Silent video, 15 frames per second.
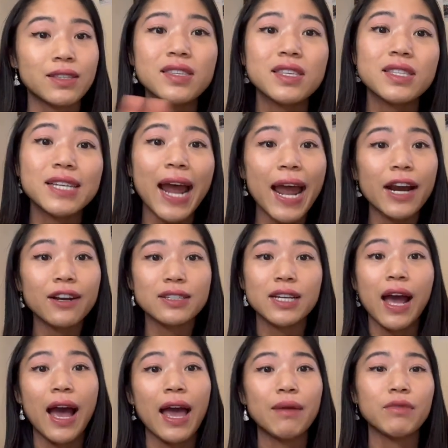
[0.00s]
This entire
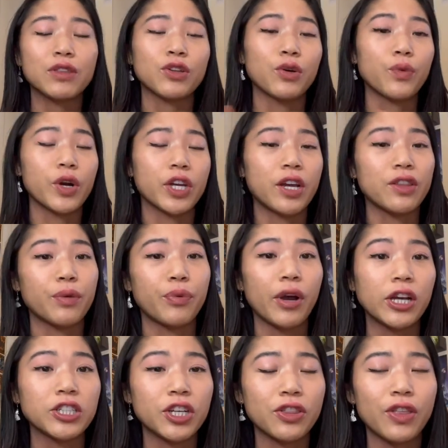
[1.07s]
time that they're working on the
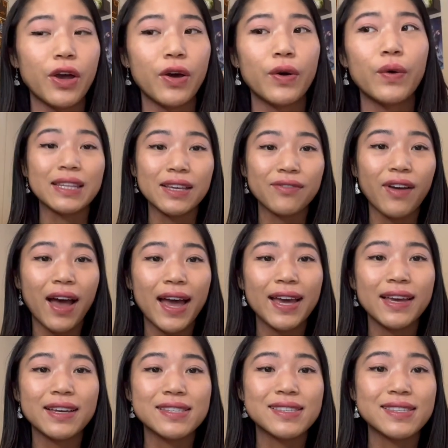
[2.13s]
project, though,
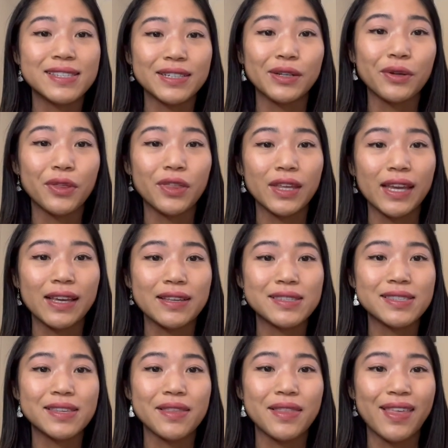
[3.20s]
Levi still
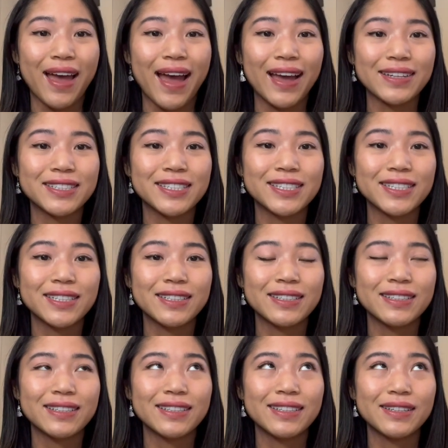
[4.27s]
thinks that
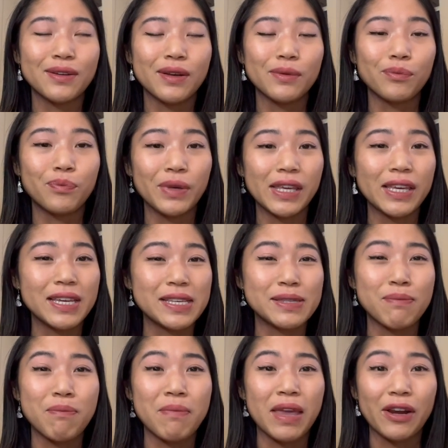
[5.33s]
Bee is
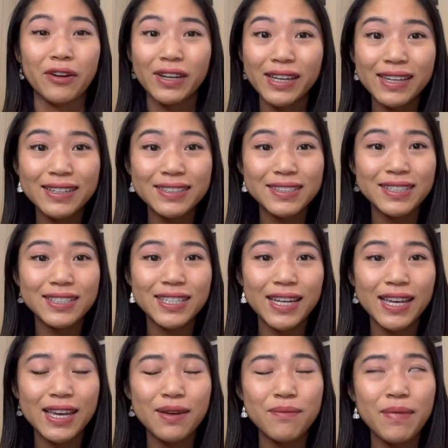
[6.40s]
married to
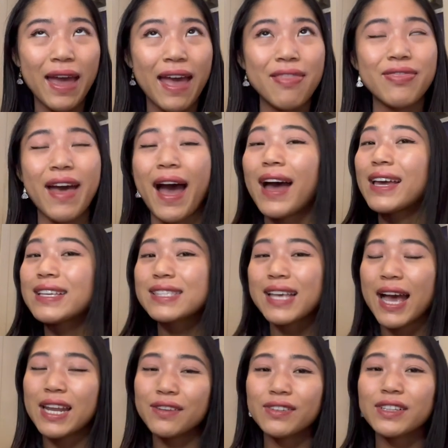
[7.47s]
Tim, and that is
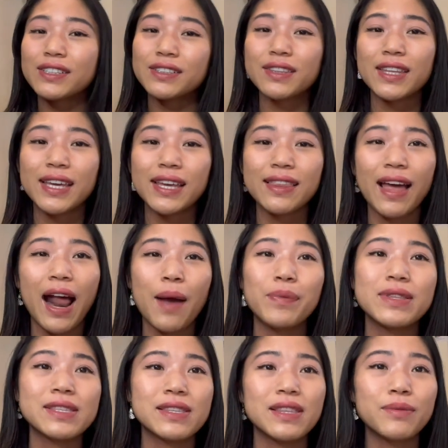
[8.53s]
kind of a little thing that
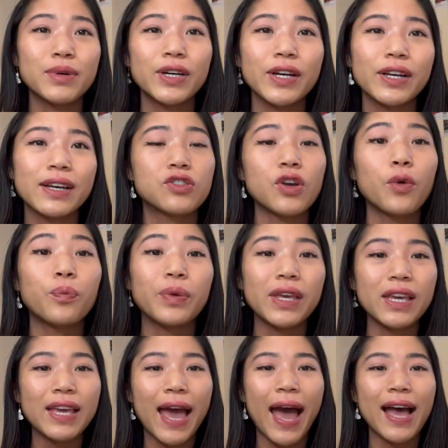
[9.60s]
happens in the book. So
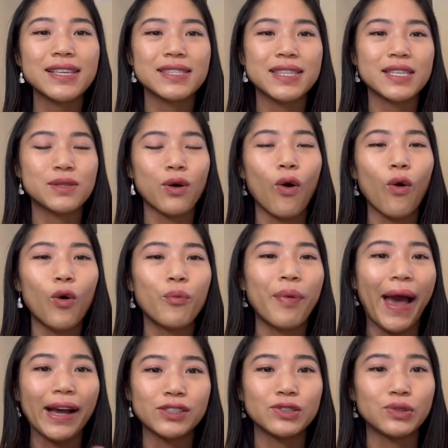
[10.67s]
Bee has this whole
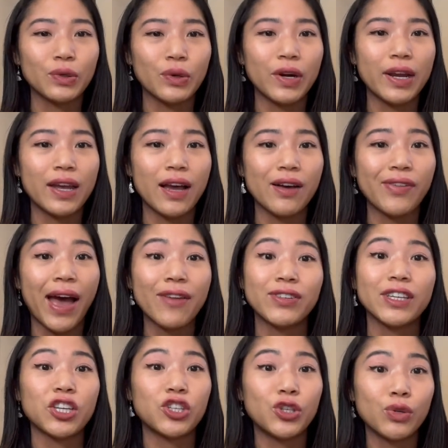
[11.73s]
backstory of
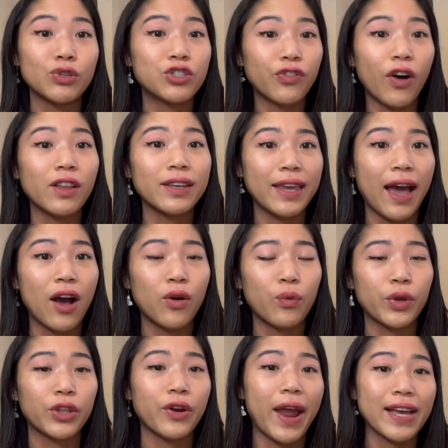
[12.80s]
having a huge falling out
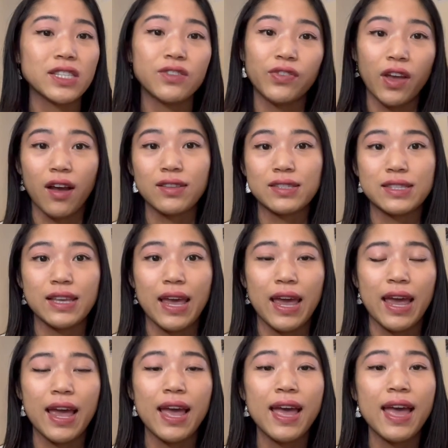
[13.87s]
with her
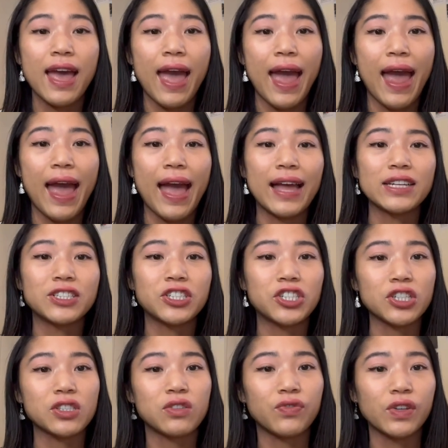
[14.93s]
ex-fiance and
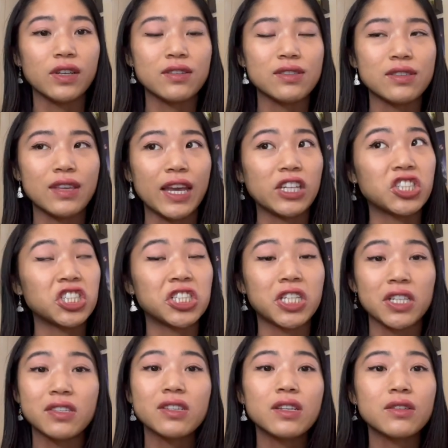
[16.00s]
just feels like she
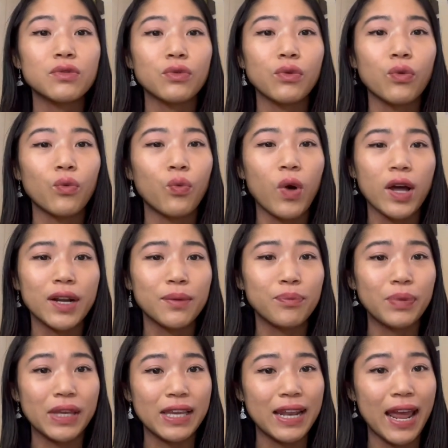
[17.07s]
doesn't want to
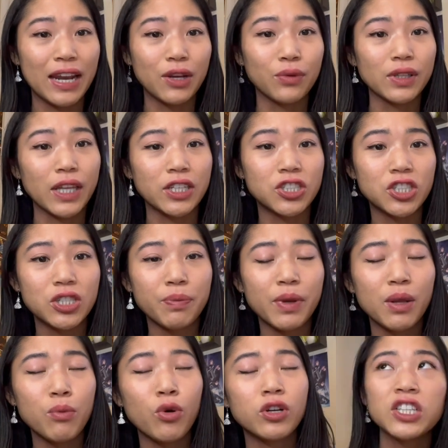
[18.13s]
be in any relationship
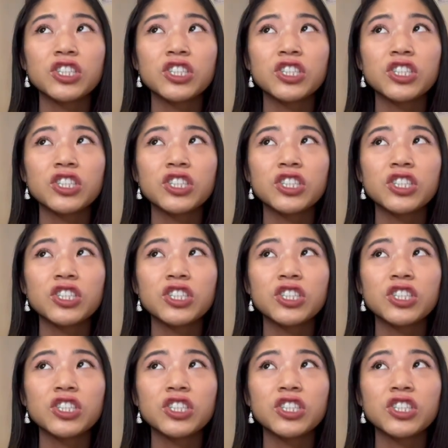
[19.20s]
anymore.